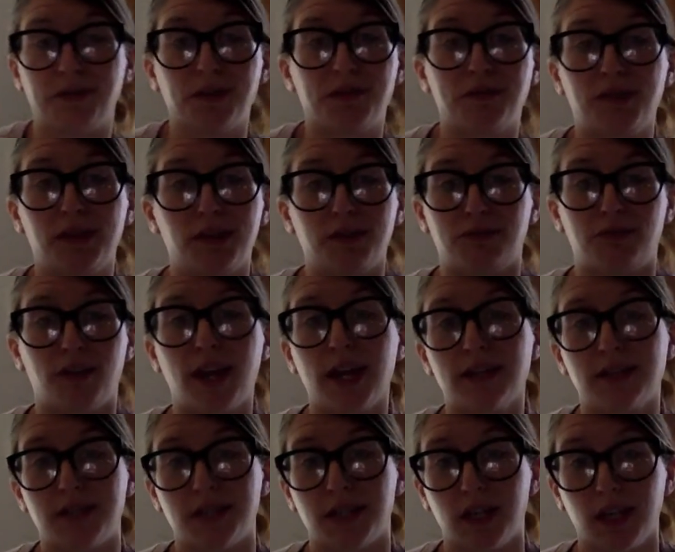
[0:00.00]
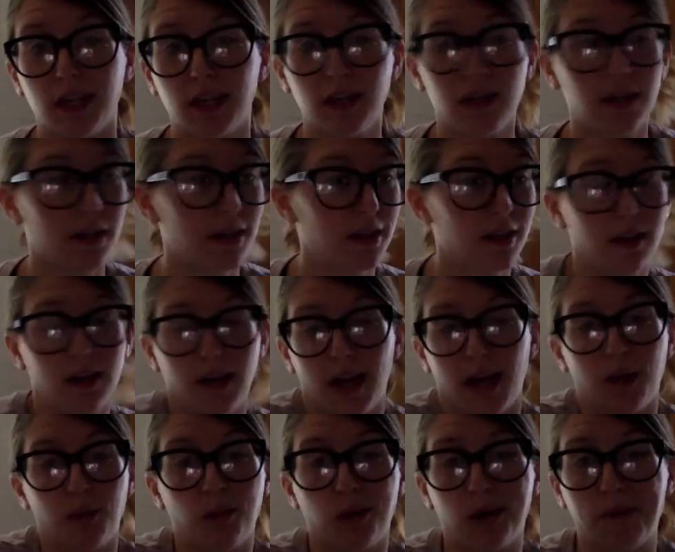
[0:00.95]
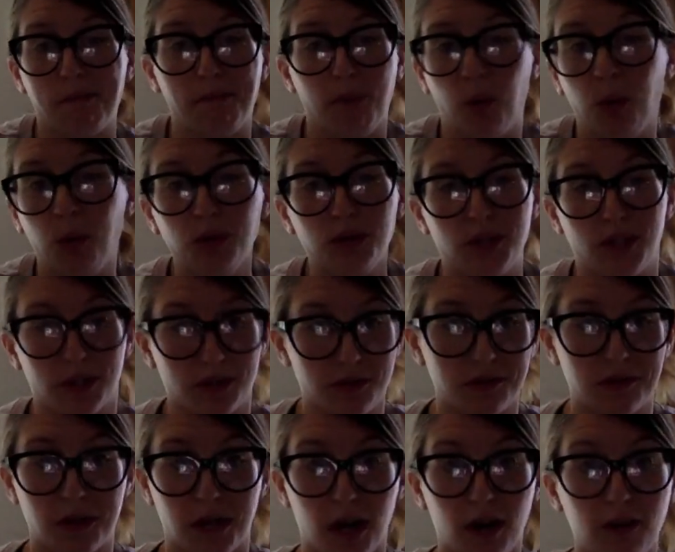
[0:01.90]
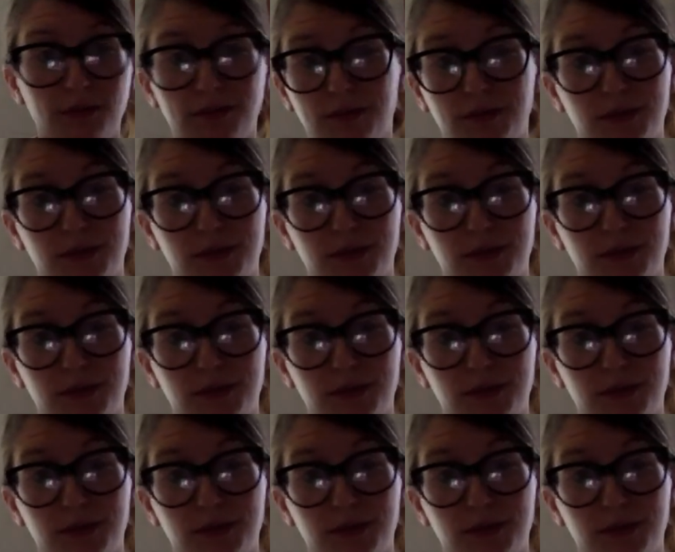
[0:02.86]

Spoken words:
you're feeling fancy and want to bold your stuff,